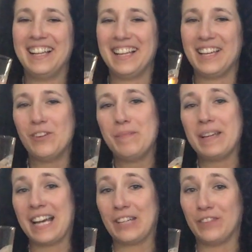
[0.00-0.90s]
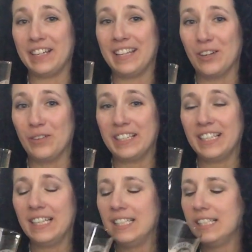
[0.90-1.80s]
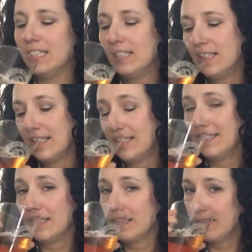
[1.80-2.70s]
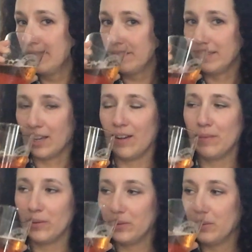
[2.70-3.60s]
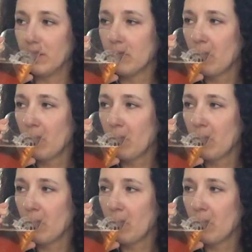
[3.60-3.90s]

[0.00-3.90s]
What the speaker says: It would be kind of funny though, wouldn't it? No, I won't do it.